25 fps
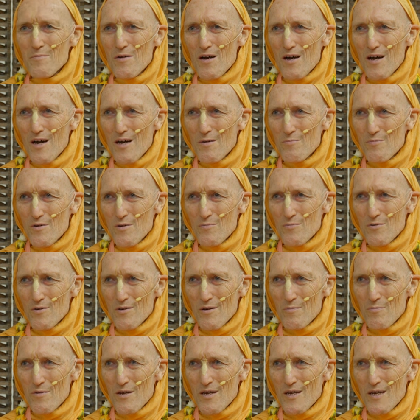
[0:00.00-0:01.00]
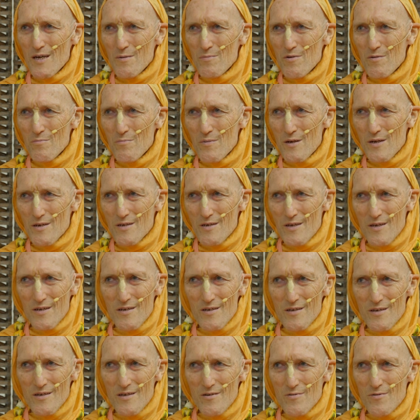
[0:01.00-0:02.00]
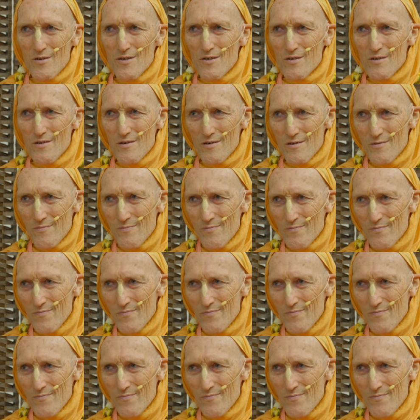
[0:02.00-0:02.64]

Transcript: Mahaprabhu and become a meat eating Christian.